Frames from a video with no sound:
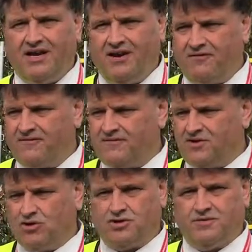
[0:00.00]
if
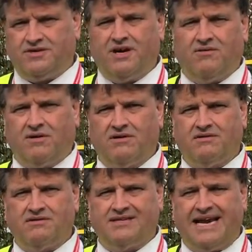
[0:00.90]
customers don't want
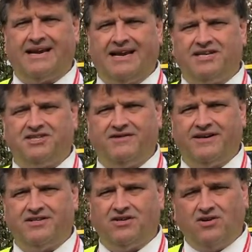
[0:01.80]
deck lashing
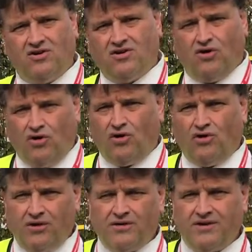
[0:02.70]
rings or
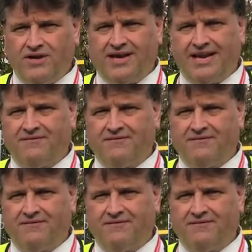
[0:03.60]
you can